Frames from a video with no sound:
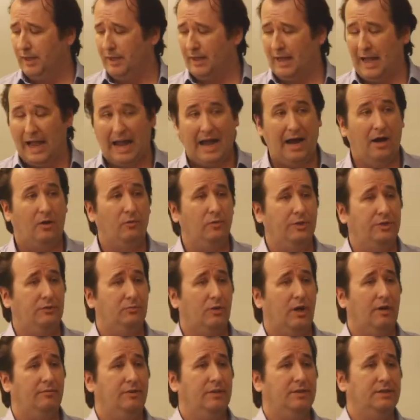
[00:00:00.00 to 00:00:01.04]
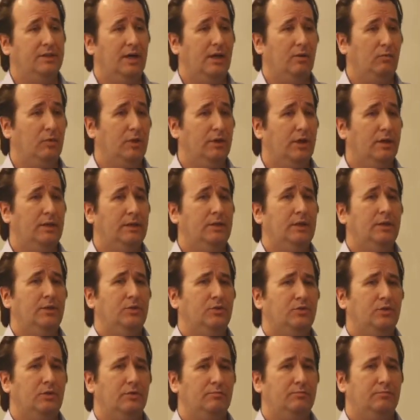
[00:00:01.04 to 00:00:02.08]
how we derive insight, I want to
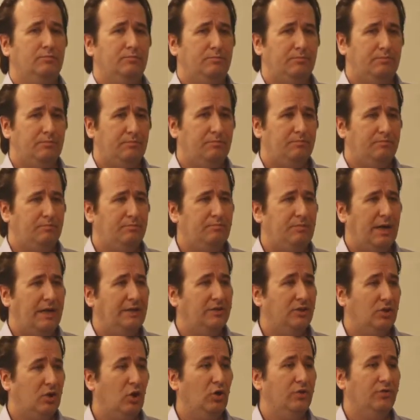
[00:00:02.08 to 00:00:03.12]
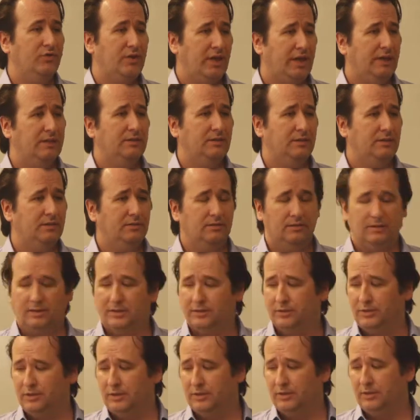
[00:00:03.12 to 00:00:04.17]
sort of paint a context
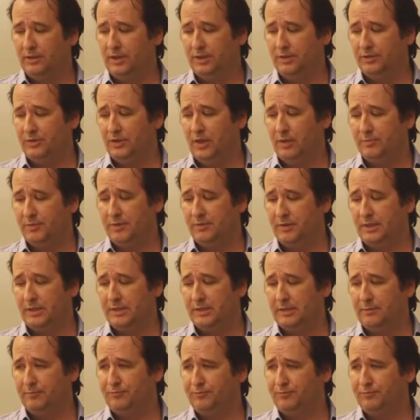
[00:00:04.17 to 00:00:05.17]
in terms of this.